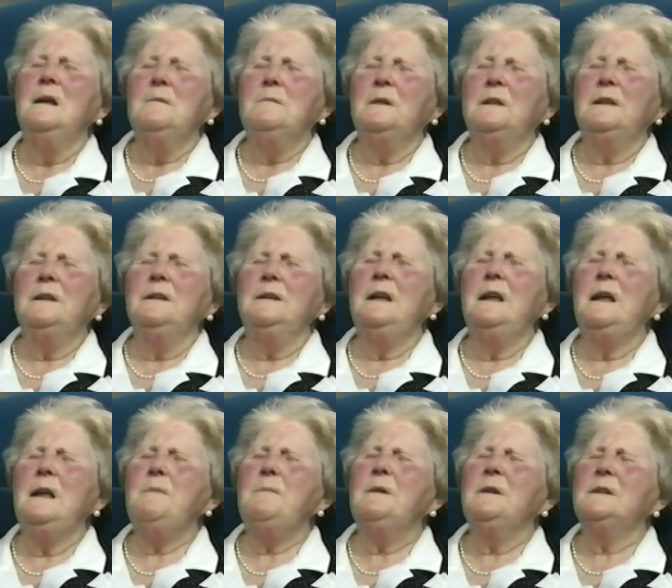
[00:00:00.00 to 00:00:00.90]
But the
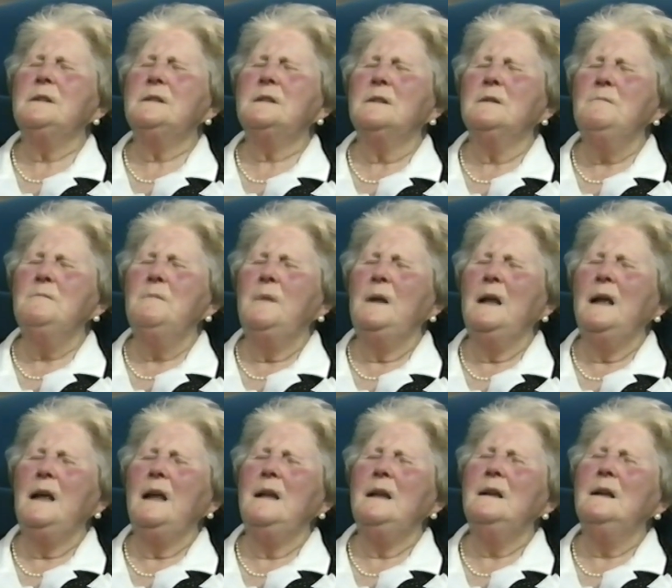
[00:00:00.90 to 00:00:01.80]
neighbours
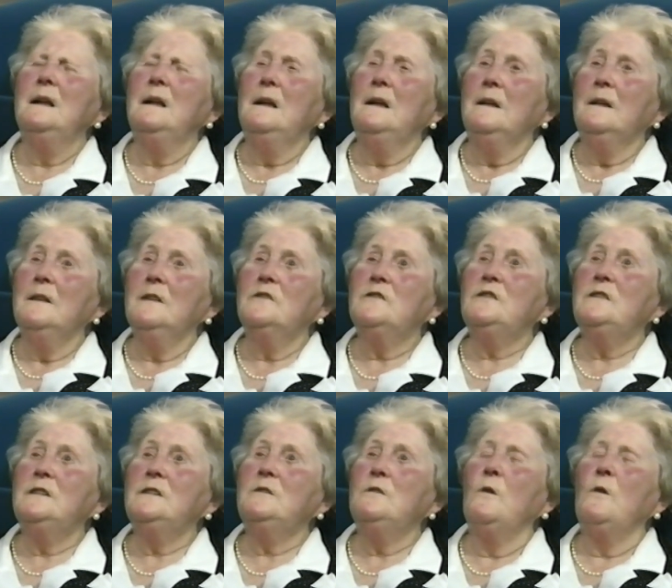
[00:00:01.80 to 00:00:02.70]
complained that
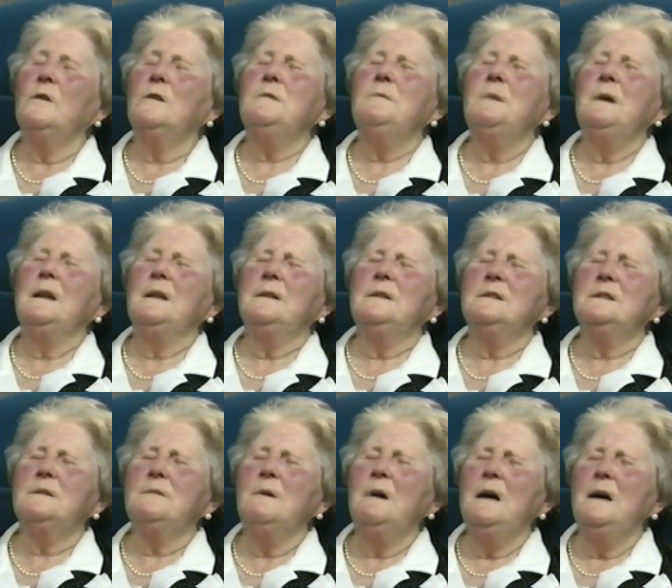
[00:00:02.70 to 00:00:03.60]
she talked about the
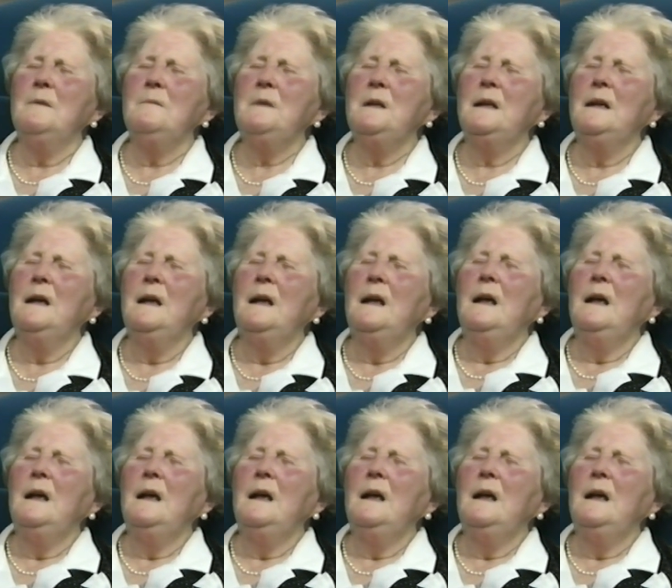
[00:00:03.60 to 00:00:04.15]
Swami,